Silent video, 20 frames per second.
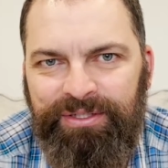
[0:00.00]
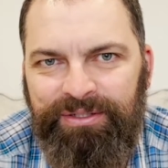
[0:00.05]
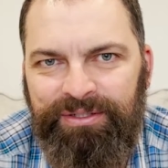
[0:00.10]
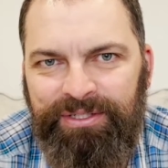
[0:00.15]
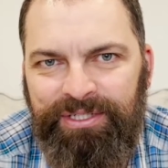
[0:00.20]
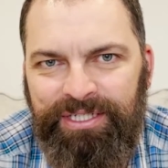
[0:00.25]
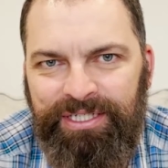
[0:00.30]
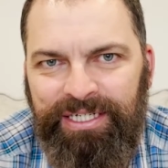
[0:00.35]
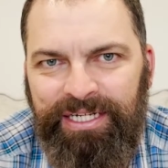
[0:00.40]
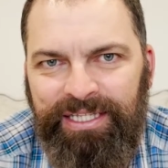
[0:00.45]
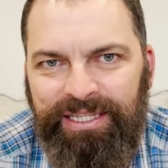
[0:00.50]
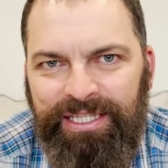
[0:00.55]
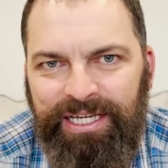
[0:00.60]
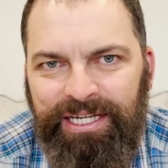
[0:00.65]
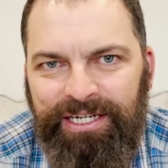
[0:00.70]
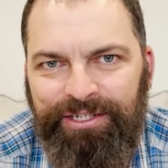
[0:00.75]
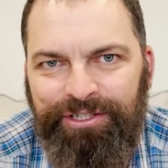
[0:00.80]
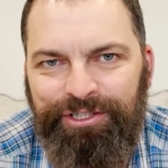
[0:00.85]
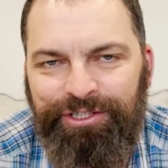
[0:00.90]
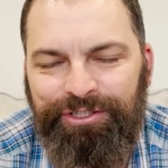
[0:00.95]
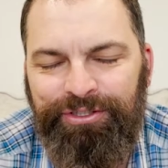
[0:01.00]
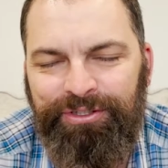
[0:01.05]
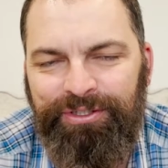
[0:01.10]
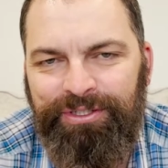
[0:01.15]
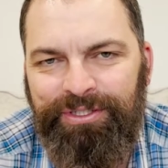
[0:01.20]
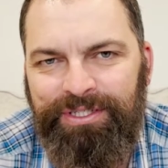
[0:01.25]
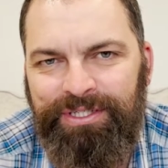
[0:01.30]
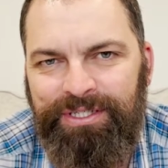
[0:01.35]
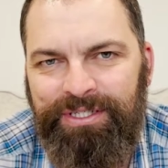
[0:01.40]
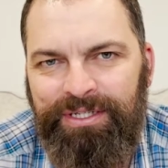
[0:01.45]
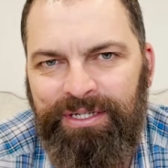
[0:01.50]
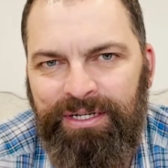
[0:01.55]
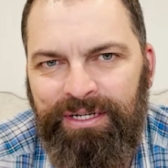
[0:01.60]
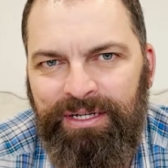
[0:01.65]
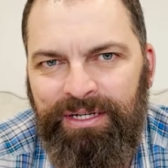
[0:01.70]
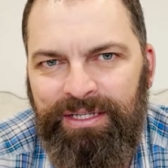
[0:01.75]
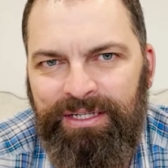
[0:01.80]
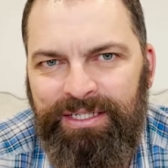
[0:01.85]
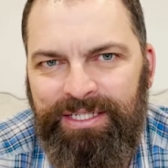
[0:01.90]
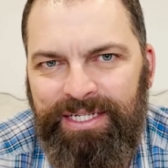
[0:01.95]
to get that insurance.
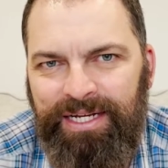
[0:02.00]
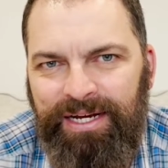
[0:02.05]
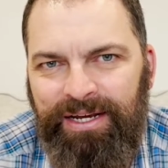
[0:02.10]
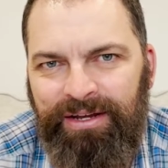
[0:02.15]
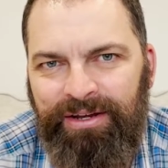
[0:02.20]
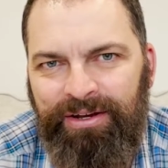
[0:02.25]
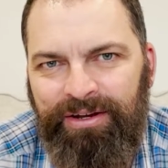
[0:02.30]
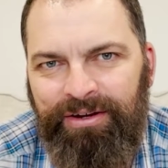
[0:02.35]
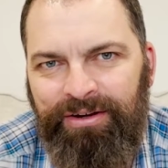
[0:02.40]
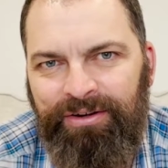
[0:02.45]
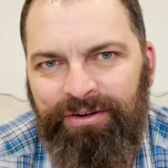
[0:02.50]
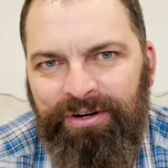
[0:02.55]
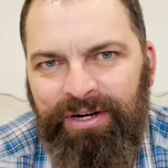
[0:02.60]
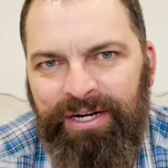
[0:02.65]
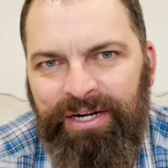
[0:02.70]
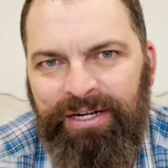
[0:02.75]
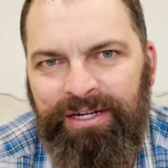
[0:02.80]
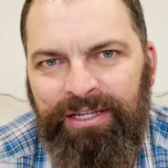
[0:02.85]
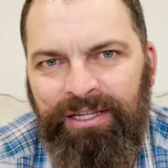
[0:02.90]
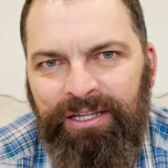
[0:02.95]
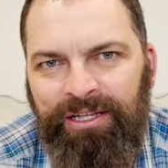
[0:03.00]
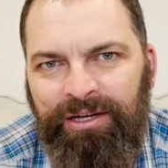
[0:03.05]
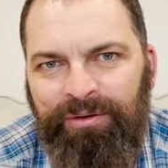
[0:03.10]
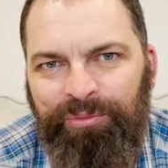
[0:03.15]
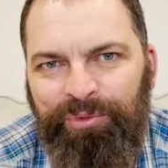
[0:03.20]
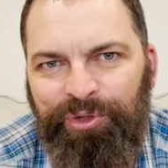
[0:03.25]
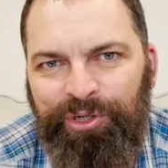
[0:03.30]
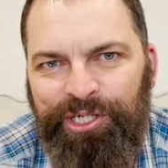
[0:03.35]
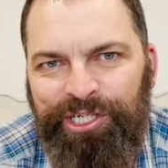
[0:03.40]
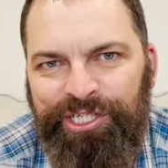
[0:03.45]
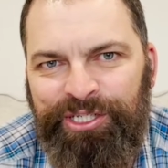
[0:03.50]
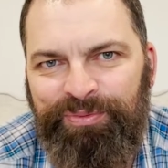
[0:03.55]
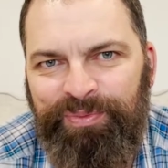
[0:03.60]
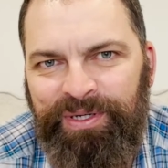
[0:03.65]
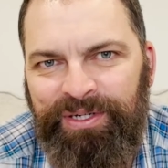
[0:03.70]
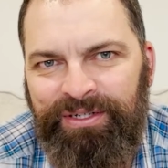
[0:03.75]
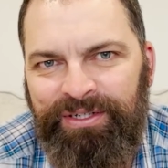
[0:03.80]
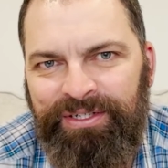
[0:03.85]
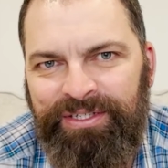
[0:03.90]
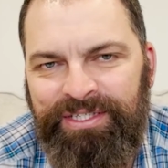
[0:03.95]
Second year, I had a lot more
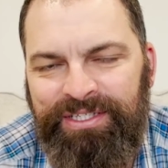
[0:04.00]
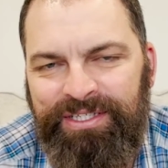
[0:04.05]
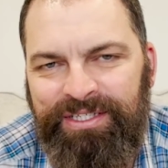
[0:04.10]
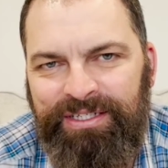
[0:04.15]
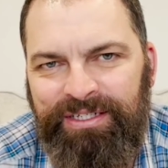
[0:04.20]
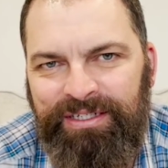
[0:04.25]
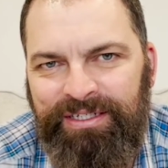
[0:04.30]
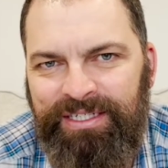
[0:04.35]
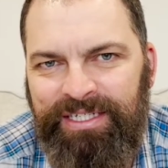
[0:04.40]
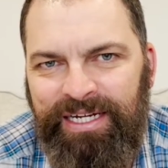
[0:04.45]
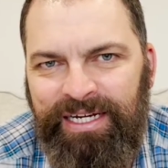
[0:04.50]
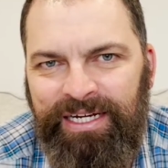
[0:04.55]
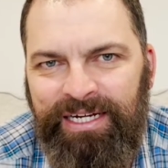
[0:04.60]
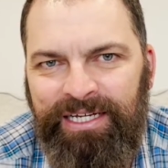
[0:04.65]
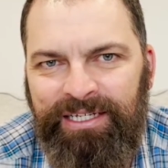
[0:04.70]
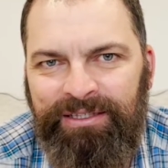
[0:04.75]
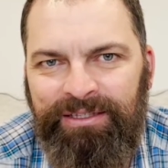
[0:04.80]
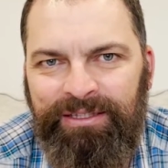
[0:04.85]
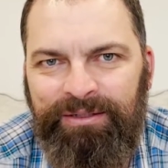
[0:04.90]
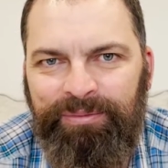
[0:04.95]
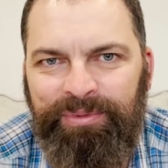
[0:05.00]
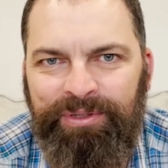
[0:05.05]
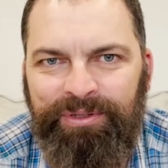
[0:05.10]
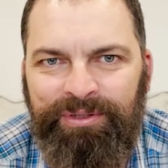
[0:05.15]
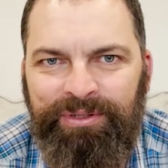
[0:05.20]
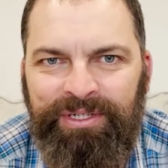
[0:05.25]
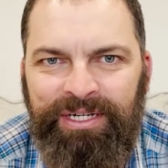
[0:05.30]
experience. I'd taken out the boat